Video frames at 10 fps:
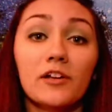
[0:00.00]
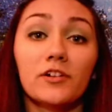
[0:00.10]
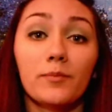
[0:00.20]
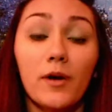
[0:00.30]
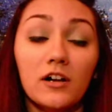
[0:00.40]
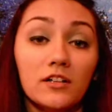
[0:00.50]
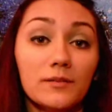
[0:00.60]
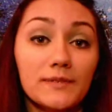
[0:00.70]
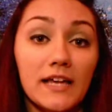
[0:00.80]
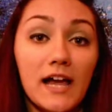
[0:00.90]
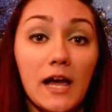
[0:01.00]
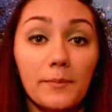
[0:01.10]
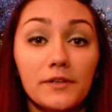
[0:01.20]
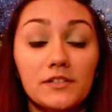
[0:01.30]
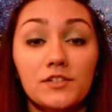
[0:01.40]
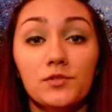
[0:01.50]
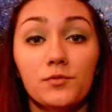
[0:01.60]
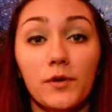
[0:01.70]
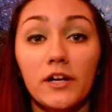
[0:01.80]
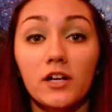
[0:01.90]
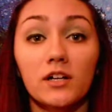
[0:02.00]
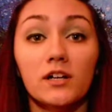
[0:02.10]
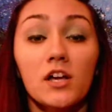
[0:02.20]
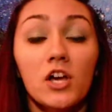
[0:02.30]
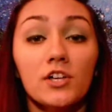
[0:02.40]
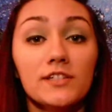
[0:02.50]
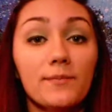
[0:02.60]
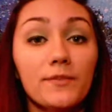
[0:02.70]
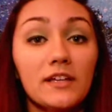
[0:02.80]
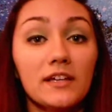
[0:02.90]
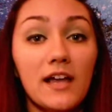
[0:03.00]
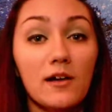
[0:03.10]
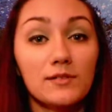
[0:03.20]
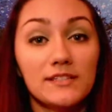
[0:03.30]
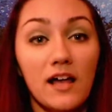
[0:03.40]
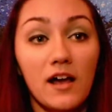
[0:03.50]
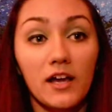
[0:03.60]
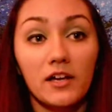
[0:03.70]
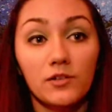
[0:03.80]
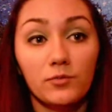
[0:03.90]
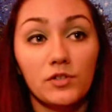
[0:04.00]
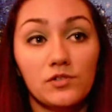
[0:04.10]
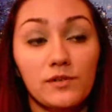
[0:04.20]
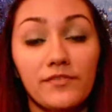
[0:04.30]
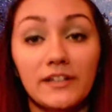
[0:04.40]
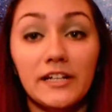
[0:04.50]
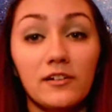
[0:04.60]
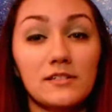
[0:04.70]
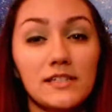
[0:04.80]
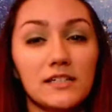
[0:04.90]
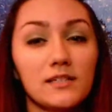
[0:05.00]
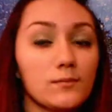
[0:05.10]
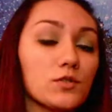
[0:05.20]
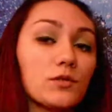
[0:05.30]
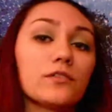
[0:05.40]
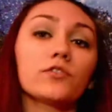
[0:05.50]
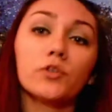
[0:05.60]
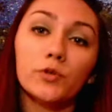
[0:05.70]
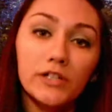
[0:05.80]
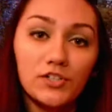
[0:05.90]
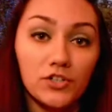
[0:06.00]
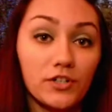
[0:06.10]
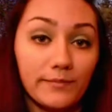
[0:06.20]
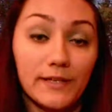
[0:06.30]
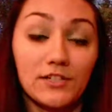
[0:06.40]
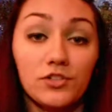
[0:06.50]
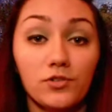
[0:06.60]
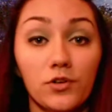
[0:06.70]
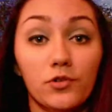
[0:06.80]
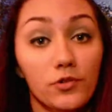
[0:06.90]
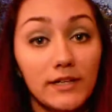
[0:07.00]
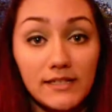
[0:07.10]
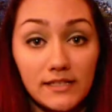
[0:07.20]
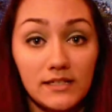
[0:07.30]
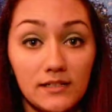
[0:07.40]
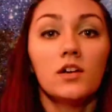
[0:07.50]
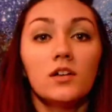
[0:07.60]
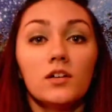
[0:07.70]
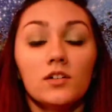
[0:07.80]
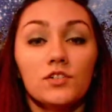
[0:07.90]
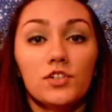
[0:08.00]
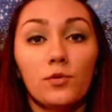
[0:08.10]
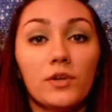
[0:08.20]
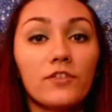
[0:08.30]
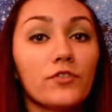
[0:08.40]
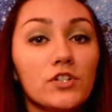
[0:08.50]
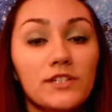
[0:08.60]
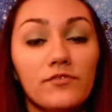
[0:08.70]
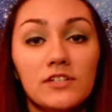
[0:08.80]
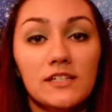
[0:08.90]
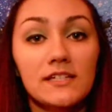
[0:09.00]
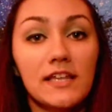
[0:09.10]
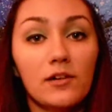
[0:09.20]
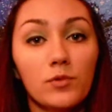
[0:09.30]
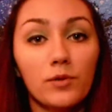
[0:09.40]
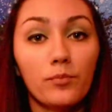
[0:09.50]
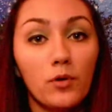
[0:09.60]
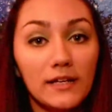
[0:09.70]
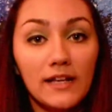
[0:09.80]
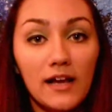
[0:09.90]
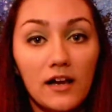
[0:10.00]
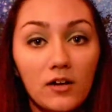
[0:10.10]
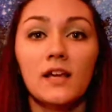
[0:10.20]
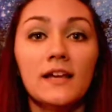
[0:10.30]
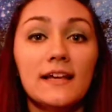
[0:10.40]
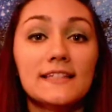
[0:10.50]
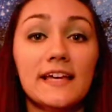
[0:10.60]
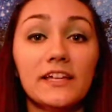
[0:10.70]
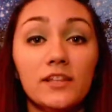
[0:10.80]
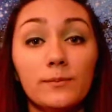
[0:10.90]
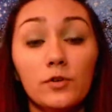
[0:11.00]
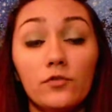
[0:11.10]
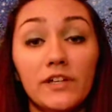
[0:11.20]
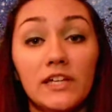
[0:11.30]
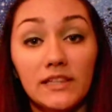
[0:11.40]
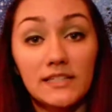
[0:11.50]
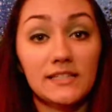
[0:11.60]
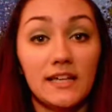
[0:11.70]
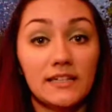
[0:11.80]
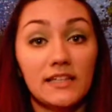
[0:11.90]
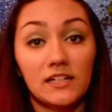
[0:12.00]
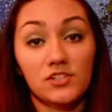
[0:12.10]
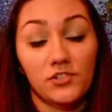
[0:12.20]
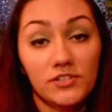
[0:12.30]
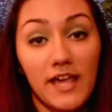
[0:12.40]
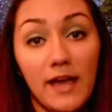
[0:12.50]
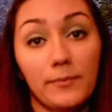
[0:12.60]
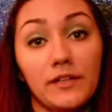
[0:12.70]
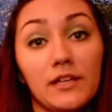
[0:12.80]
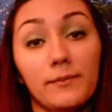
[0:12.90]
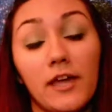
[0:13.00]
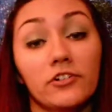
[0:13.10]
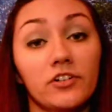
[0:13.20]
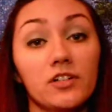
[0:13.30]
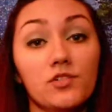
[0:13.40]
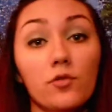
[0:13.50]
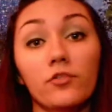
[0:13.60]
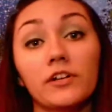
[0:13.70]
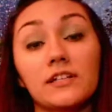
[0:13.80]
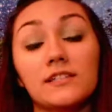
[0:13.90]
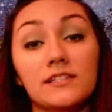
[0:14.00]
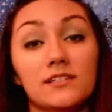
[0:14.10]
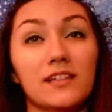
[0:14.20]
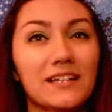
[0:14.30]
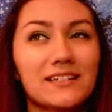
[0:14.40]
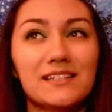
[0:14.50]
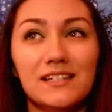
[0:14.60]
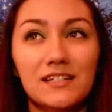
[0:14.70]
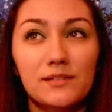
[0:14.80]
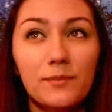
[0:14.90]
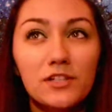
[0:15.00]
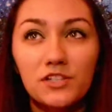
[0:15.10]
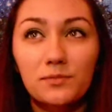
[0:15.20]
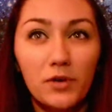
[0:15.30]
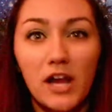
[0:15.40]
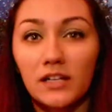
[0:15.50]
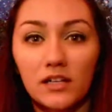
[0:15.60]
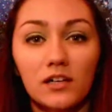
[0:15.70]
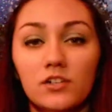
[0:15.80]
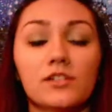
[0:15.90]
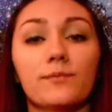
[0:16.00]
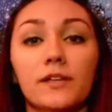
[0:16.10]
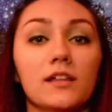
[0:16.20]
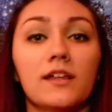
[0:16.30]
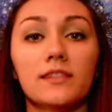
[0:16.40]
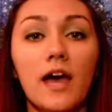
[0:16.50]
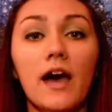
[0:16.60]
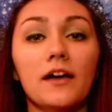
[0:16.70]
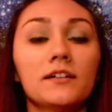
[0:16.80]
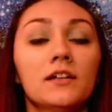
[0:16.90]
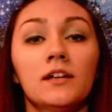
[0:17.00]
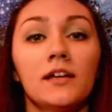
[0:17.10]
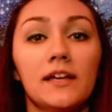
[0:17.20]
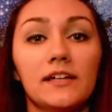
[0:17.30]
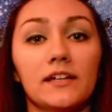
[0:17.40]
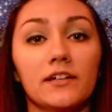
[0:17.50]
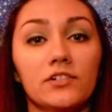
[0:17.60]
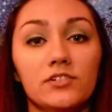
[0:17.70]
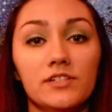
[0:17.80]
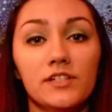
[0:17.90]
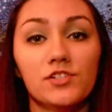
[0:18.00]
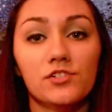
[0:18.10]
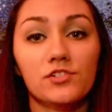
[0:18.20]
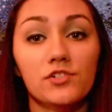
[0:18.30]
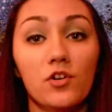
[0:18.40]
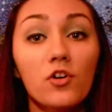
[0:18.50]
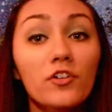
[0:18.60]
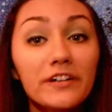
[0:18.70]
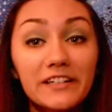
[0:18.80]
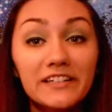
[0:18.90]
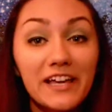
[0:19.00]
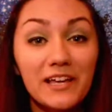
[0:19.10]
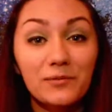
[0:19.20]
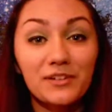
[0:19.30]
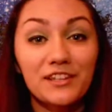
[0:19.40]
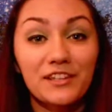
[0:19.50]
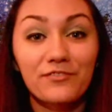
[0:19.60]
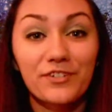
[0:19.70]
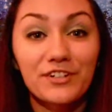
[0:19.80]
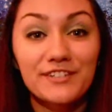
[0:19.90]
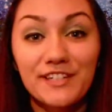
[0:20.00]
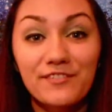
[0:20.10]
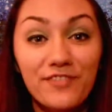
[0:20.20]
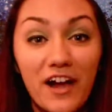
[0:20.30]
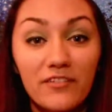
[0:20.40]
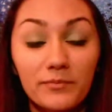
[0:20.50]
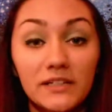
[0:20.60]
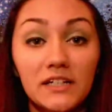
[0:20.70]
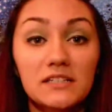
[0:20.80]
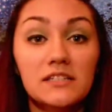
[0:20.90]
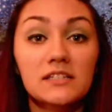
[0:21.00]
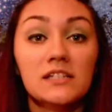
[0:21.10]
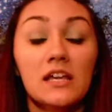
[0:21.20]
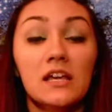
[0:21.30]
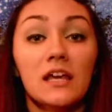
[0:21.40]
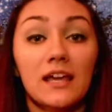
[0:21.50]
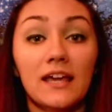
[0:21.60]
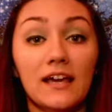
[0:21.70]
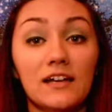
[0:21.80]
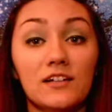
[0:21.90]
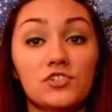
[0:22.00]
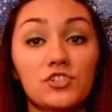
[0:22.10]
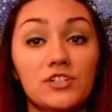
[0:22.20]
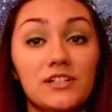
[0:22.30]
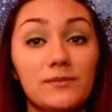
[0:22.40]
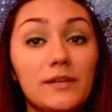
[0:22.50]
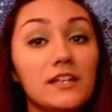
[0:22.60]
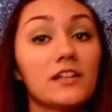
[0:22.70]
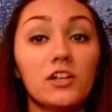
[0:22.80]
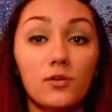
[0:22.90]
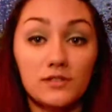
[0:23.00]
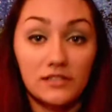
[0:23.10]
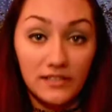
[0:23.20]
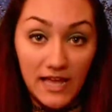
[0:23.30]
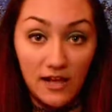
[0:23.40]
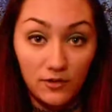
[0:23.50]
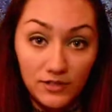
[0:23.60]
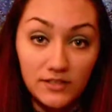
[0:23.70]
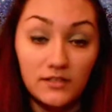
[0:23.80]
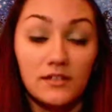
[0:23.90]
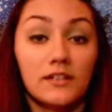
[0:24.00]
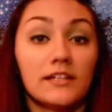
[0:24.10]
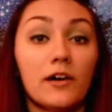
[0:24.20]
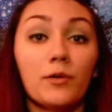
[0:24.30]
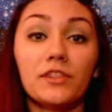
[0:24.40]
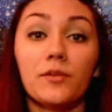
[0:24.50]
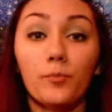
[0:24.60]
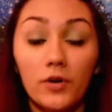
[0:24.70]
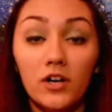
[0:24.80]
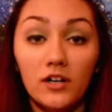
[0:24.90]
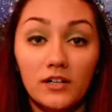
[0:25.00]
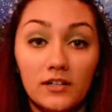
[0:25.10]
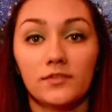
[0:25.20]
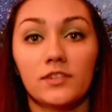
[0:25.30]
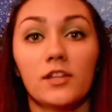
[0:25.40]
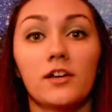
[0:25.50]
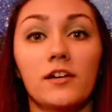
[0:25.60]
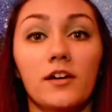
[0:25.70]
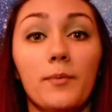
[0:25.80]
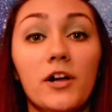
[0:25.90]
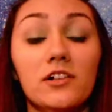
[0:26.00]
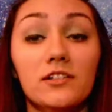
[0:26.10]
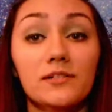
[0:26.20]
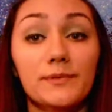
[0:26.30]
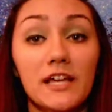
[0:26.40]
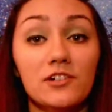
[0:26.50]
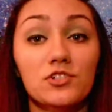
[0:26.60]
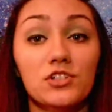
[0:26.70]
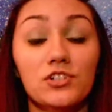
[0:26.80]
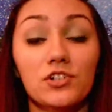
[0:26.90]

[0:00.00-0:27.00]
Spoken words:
an apocalypse that happens where something outside, which we find out is like some sort of creature, makes you go crazy. So one of the first differences that I want to point out is that in the movie, the second that it starts happening, Mallory is already like 6 months pregnant or something like that, and her sister's already dead within the first like 5 minutes, and she immediately goes into the house. Now in the book, the apocalypse actually starts